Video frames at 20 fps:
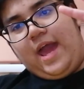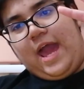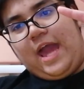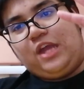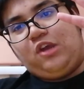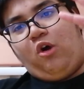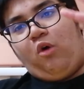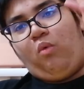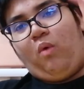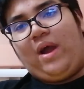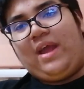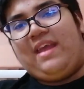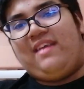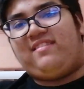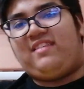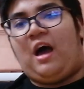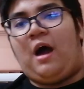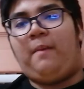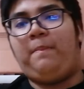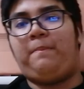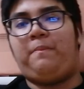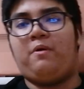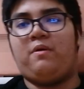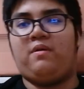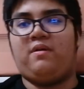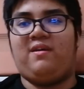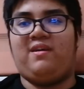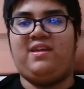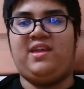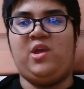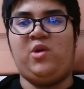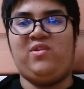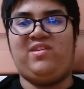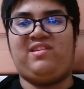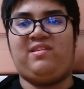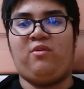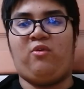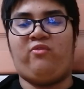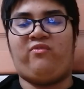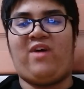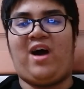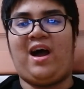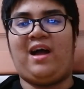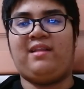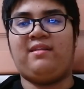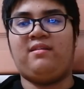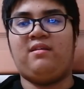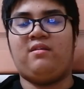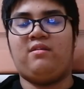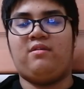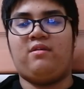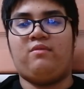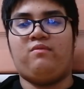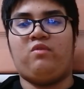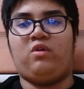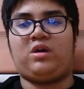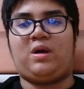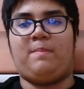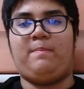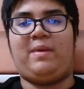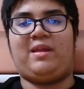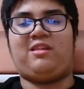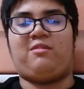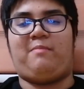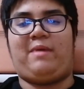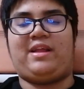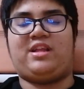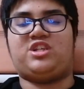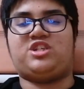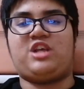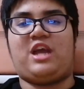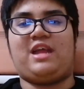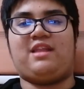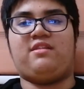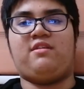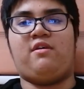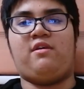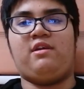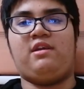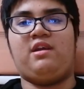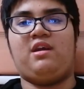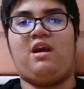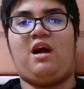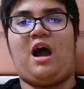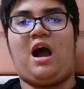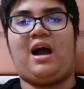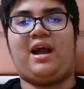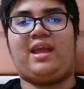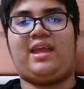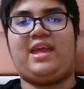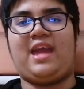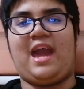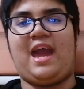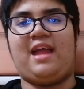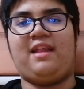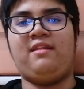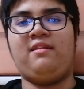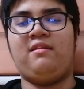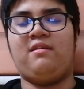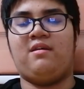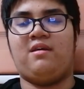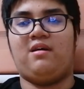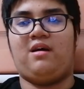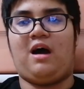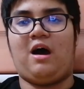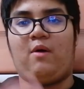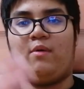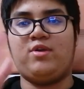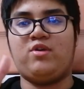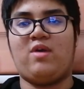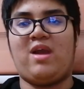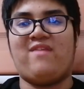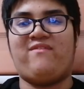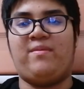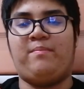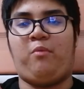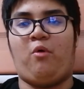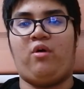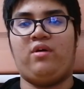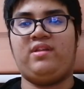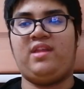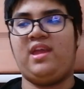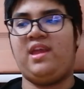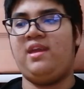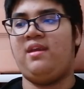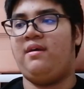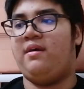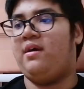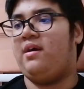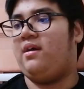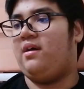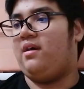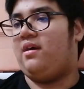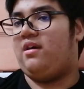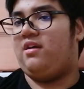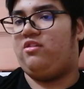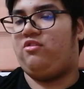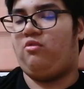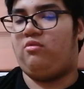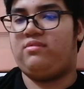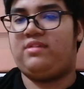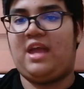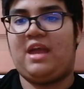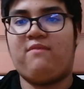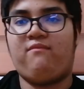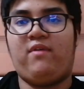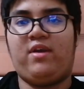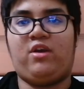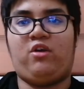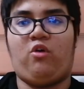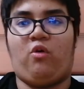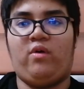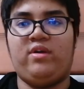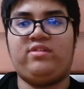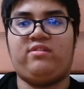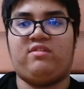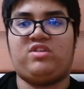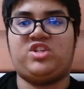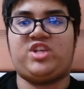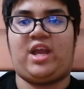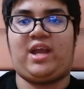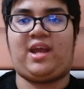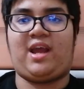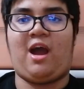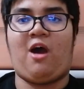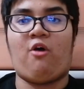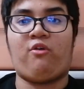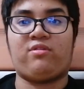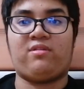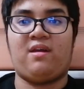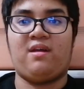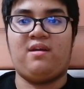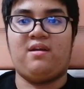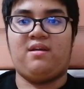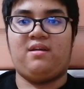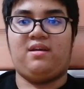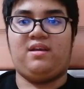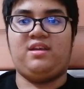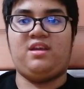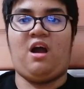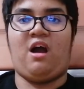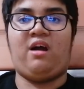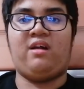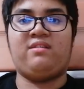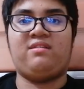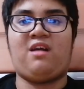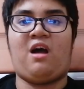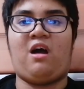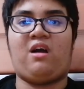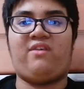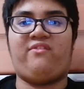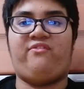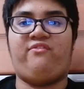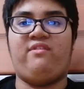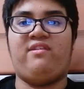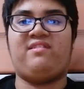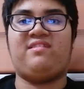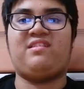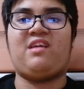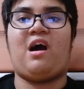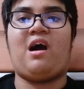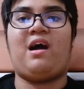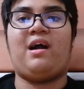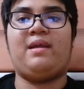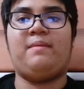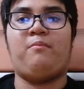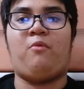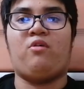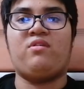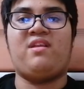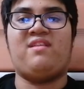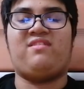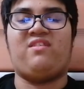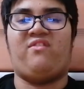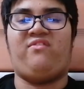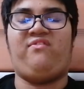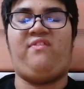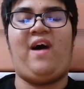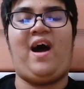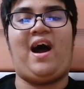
Hey yo, what is up? You Zuvan. Welcome back to my channel again. How are you everybody? Today we're going to check out Young Thug Freestyle Morning So